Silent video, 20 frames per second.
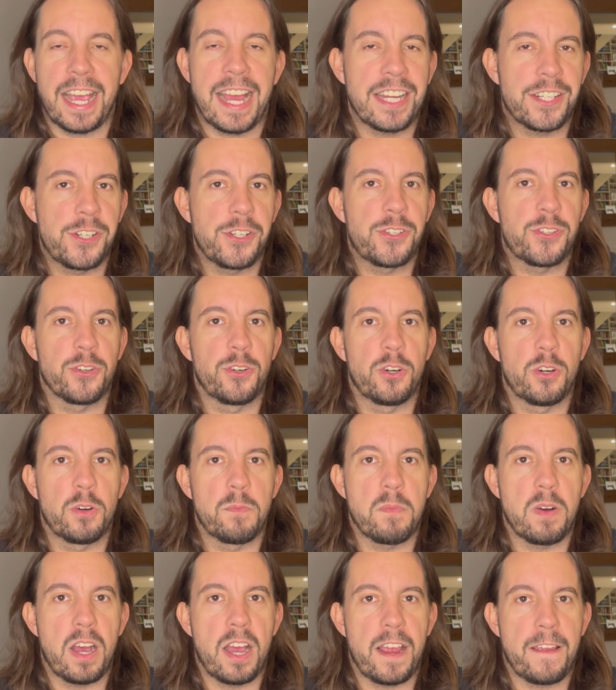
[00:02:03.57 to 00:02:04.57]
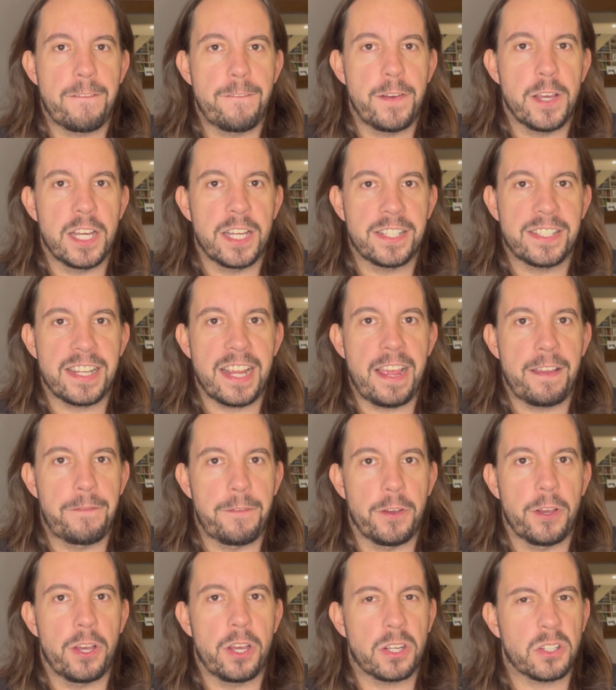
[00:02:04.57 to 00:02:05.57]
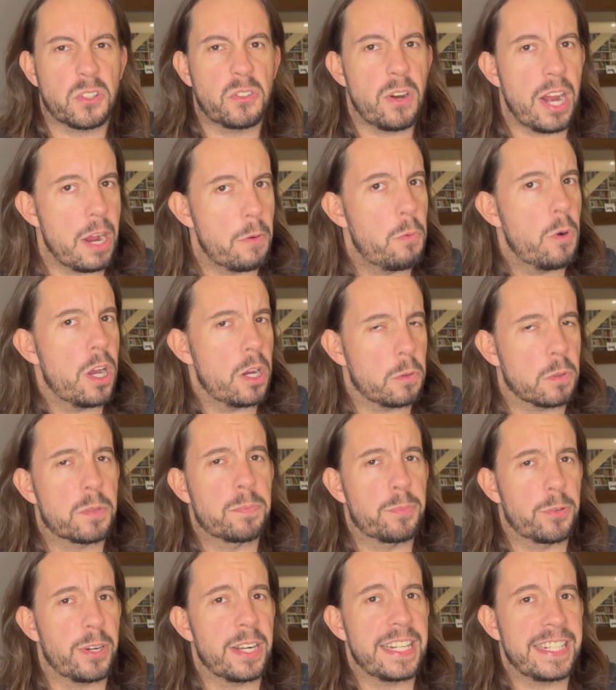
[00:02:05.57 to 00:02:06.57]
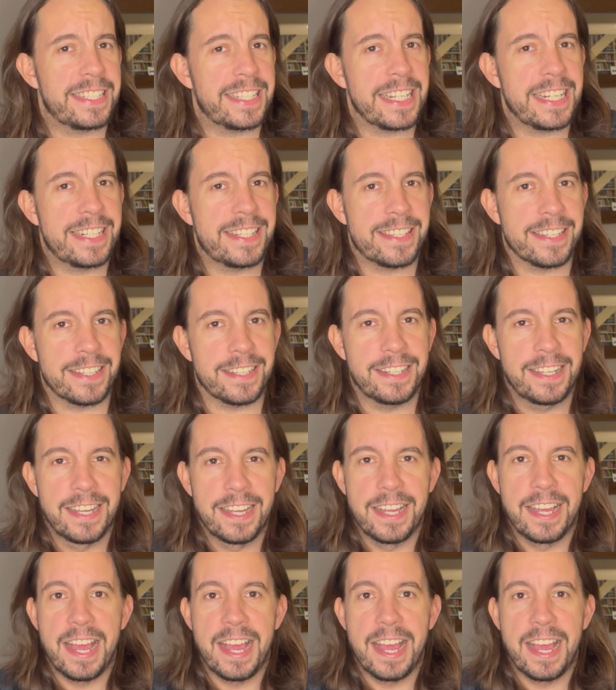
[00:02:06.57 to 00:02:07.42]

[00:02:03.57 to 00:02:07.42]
As you saw, my first effort at crowd work was pretty decent.